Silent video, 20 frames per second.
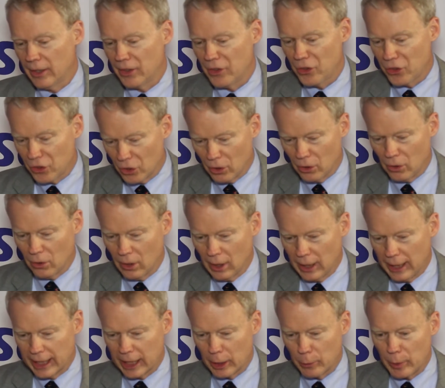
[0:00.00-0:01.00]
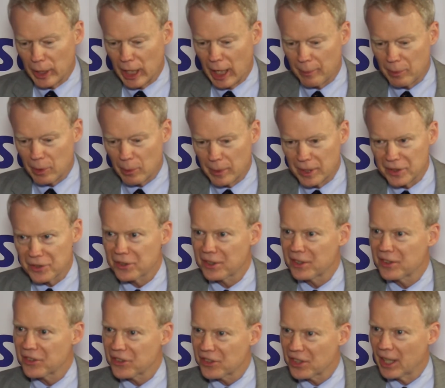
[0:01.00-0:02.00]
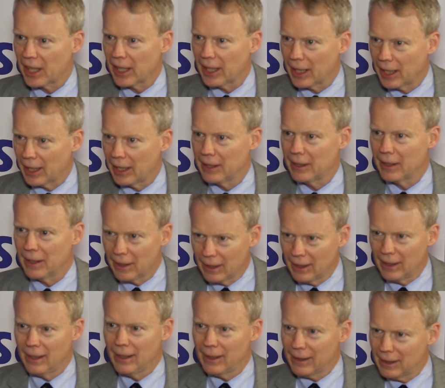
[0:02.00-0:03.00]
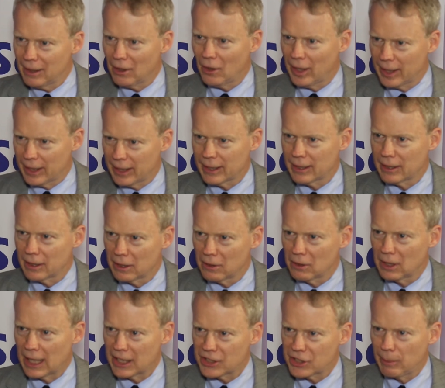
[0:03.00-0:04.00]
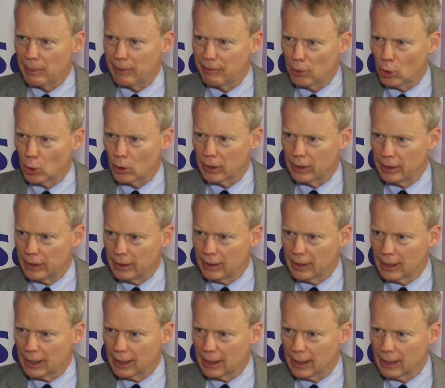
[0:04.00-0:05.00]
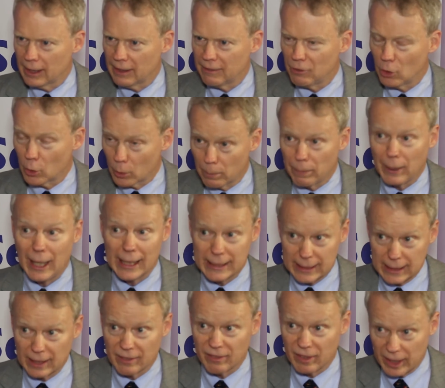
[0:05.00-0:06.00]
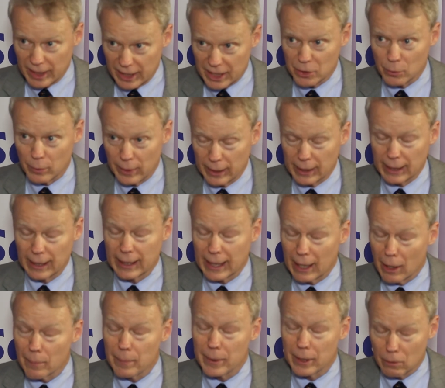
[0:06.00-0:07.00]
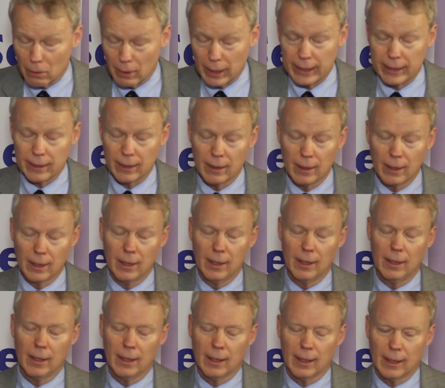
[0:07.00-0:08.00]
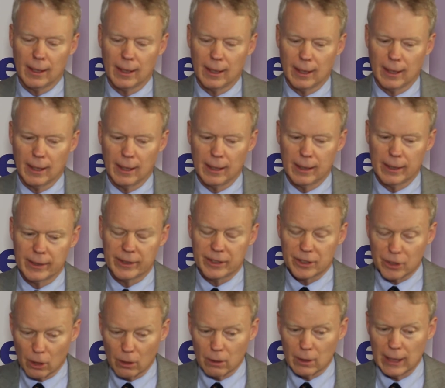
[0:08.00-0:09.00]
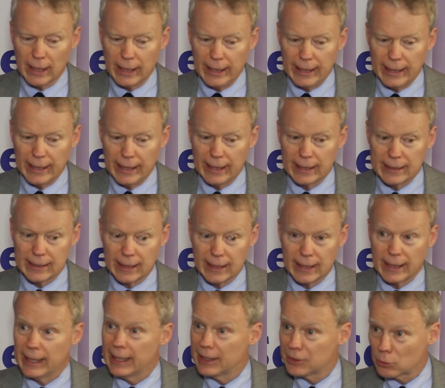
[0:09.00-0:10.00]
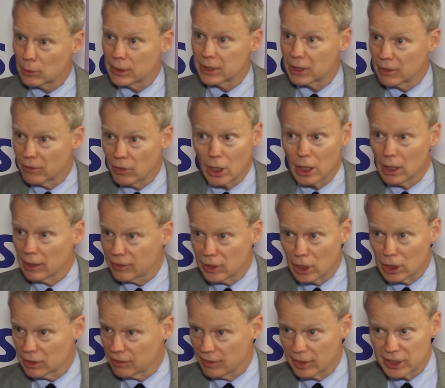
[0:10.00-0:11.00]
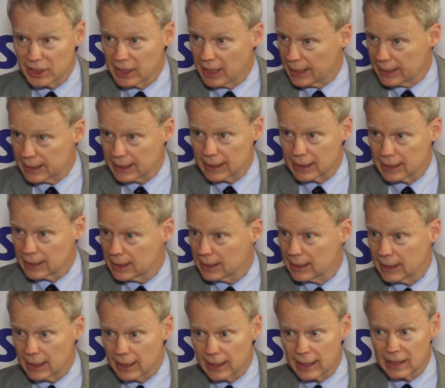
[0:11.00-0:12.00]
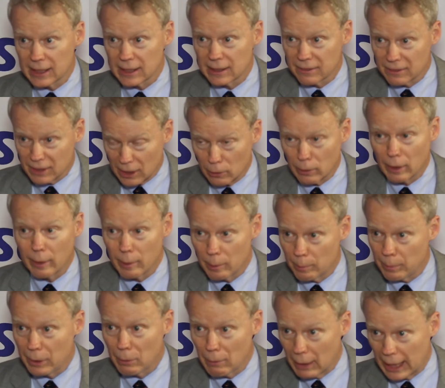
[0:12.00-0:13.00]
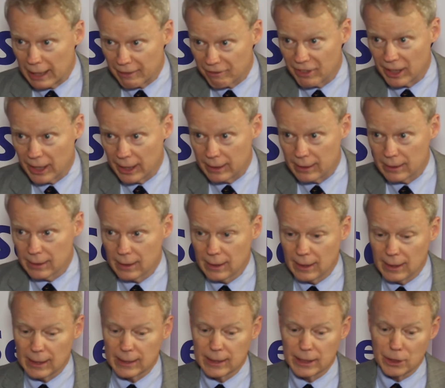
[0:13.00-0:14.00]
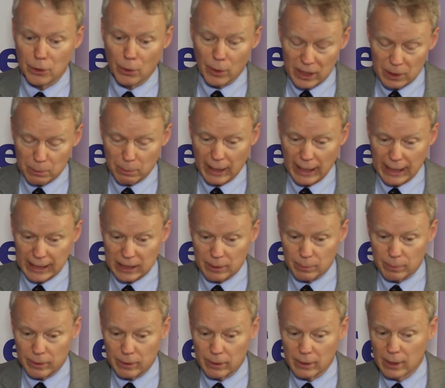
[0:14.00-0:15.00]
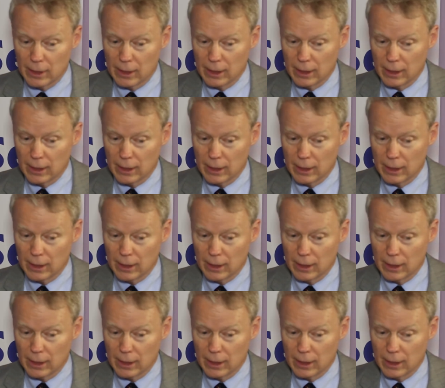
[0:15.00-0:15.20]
So I'm going to be optimistic and say I think it could actually be voted positively this week, and that would be great. Certainly, it is in the interest of all of Kosovo's citizens that this agreement be ratified as soon as possible.